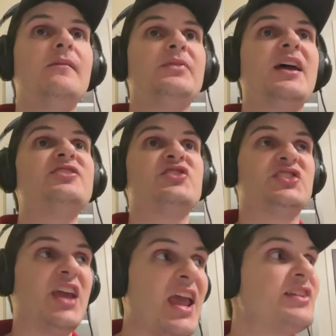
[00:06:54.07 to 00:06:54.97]
and just
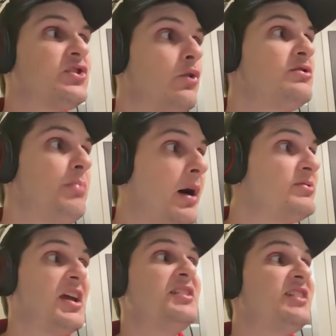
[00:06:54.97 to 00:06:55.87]
takes those
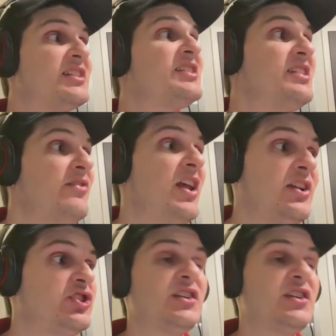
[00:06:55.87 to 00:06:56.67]
bumps and doesn't give an inch,